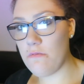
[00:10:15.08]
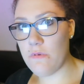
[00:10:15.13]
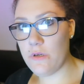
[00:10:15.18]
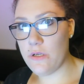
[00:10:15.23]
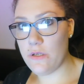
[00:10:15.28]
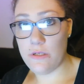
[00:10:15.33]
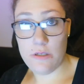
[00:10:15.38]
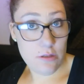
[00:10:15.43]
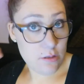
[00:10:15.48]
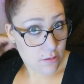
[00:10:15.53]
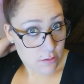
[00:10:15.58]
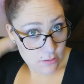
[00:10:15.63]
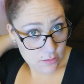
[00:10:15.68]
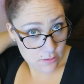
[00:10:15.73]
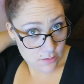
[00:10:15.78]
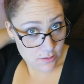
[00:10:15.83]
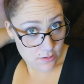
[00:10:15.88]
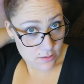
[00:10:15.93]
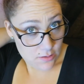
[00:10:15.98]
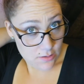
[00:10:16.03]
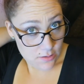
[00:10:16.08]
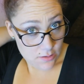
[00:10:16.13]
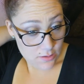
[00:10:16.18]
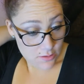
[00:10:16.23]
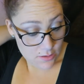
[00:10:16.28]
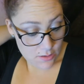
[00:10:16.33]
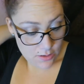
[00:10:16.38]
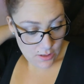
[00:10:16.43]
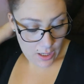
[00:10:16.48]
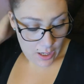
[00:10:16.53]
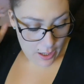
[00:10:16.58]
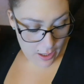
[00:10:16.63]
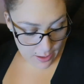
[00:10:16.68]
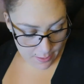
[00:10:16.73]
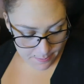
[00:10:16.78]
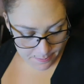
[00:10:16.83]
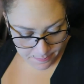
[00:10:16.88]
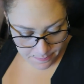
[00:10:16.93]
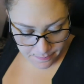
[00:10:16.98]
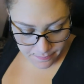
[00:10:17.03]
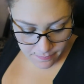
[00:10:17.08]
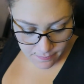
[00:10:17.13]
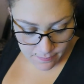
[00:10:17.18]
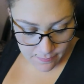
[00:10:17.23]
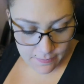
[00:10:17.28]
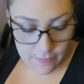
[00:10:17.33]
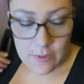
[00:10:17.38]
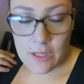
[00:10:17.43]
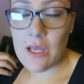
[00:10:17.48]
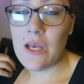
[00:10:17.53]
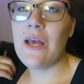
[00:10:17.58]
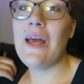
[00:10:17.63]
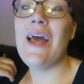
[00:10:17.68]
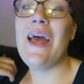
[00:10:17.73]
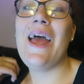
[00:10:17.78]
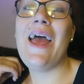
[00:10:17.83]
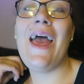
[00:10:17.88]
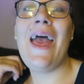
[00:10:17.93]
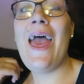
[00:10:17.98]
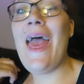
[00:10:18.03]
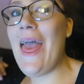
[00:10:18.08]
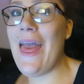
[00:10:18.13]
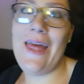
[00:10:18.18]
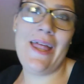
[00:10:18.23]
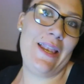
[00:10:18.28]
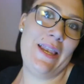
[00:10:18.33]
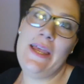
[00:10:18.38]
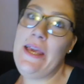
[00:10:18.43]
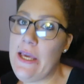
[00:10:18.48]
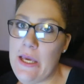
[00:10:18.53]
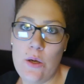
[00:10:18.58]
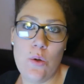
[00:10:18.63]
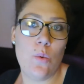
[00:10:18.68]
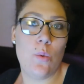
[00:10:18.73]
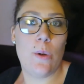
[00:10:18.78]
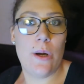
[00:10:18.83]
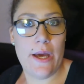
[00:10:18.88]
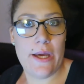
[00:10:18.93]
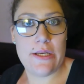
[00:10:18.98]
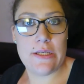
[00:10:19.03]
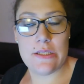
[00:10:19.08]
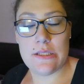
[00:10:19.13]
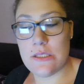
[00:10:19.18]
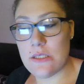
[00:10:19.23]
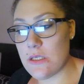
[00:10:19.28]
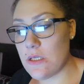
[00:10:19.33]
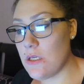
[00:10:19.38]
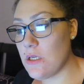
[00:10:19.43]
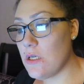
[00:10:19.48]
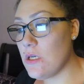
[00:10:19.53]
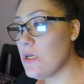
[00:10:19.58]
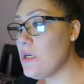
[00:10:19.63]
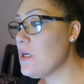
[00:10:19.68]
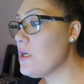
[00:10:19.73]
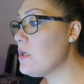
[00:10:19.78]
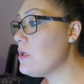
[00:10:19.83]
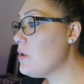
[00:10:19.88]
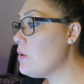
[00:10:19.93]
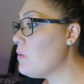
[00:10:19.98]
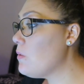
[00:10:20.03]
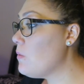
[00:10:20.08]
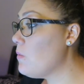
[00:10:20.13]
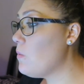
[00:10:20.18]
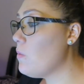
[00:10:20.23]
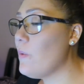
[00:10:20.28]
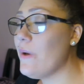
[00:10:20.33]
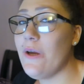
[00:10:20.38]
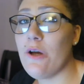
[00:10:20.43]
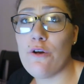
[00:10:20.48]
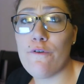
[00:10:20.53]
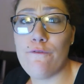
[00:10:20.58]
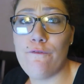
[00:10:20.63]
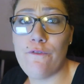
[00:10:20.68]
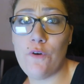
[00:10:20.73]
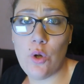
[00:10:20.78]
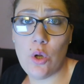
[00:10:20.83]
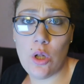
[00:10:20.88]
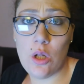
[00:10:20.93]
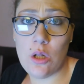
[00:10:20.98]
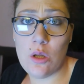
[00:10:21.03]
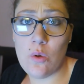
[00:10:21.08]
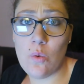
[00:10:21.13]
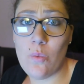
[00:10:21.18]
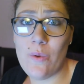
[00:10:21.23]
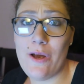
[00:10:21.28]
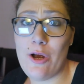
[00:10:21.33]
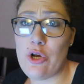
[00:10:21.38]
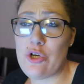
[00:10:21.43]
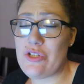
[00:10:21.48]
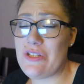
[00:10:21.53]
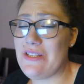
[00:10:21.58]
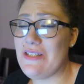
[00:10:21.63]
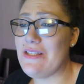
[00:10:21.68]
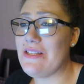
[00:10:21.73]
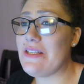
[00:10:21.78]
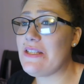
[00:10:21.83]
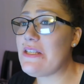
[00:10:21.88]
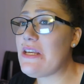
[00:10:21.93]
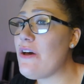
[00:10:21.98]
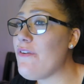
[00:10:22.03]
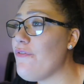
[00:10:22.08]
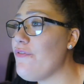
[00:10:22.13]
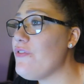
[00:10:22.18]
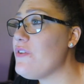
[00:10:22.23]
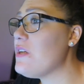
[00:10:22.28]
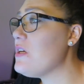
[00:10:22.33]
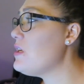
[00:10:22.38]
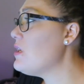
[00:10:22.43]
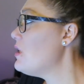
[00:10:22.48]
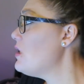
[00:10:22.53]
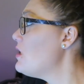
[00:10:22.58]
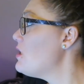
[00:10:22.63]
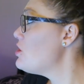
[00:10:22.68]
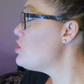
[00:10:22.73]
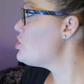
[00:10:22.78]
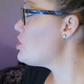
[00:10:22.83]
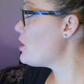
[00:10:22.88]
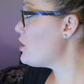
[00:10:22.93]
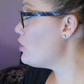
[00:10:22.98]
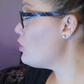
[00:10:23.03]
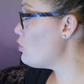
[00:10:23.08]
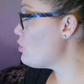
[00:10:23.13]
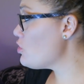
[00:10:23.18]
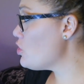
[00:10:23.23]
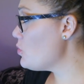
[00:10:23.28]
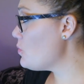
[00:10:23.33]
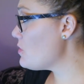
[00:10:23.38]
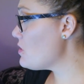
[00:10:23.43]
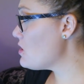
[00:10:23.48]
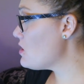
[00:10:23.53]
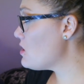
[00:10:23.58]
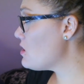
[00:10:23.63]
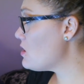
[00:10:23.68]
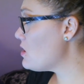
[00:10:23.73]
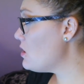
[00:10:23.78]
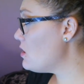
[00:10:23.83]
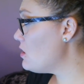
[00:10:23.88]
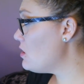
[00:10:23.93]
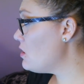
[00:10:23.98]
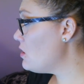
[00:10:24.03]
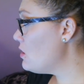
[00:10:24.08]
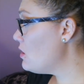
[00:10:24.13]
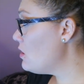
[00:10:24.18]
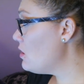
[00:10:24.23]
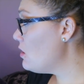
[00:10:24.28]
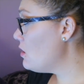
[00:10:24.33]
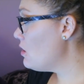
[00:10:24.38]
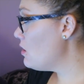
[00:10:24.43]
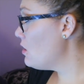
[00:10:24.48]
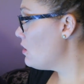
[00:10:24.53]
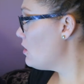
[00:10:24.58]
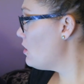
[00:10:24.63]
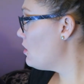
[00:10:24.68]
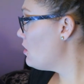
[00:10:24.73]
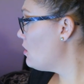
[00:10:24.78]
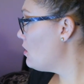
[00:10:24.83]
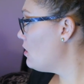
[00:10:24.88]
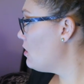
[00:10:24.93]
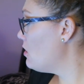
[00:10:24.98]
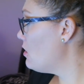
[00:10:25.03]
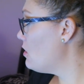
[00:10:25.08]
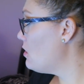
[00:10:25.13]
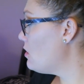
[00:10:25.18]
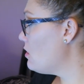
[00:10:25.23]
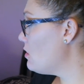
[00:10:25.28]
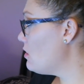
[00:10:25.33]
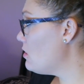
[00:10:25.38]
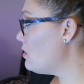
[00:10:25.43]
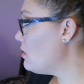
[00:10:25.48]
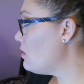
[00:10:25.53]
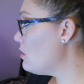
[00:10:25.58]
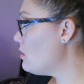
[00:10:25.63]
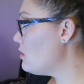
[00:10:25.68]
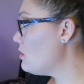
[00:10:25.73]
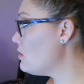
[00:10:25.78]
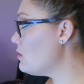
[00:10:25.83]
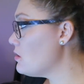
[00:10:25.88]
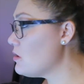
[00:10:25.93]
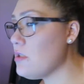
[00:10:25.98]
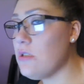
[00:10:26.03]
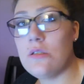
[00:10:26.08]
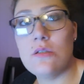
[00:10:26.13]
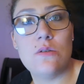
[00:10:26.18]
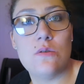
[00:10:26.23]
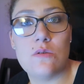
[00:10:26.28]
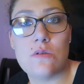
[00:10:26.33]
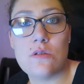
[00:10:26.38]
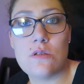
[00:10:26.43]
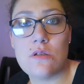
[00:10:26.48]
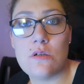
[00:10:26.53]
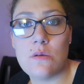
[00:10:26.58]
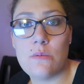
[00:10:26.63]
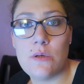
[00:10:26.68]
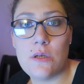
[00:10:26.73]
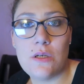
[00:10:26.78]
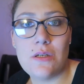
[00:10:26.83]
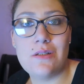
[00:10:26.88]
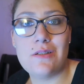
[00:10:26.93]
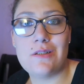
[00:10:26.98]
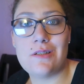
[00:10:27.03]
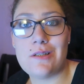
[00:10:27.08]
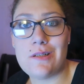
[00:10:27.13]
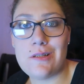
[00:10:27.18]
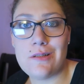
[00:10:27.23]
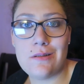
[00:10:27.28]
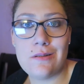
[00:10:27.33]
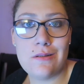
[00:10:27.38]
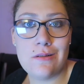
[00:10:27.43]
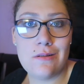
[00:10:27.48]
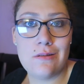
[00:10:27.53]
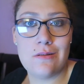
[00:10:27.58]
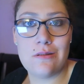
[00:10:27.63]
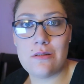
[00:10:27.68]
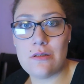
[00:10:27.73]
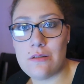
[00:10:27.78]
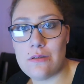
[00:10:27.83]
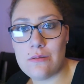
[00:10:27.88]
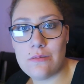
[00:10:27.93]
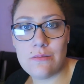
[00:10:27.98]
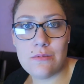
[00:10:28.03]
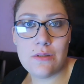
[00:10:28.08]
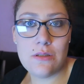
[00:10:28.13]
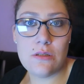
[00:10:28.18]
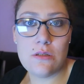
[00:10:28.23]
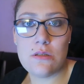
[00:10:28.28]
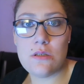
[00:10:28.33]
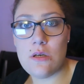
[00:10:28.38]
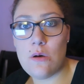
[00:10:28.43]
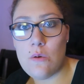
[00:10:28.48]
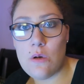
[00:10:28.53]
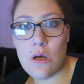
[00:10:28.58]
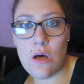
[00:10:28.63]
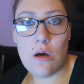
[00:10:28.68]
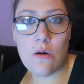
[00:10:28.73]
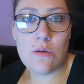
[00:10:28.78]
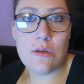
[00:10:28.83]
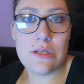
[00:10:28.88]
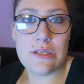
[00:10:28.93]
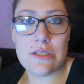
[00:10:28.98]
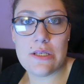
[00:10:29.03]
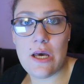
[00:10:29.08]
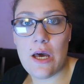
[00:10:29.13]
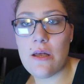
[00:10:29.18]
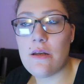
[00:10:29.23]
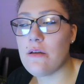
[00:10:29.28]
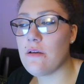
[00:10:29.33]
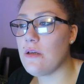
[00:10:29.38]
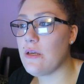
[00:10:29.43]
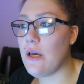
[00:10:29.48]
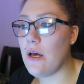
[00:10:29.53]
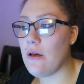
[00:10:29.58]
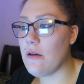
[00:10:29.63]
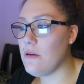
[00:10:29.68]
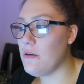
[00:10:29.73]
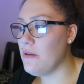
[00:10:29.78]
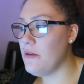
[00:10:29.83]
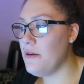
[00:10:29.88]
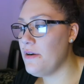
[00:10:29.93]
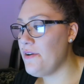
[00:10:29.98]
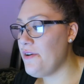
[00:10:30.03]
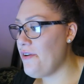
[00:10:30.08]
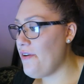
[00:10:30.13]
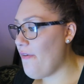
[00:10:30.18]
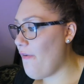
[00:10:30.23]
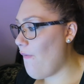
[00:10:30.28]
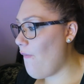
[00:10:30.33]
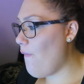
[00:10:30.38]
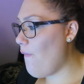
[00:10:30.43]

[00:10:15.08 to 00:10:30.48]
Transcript: right here. I don't even think these houses were built when... Anyways, we are full, we are stuffed. Chicken little soupas. Chicken noodle soup. Chicken noodle soup. Chicken noodle soup. Little soda on the side. I remember I always want to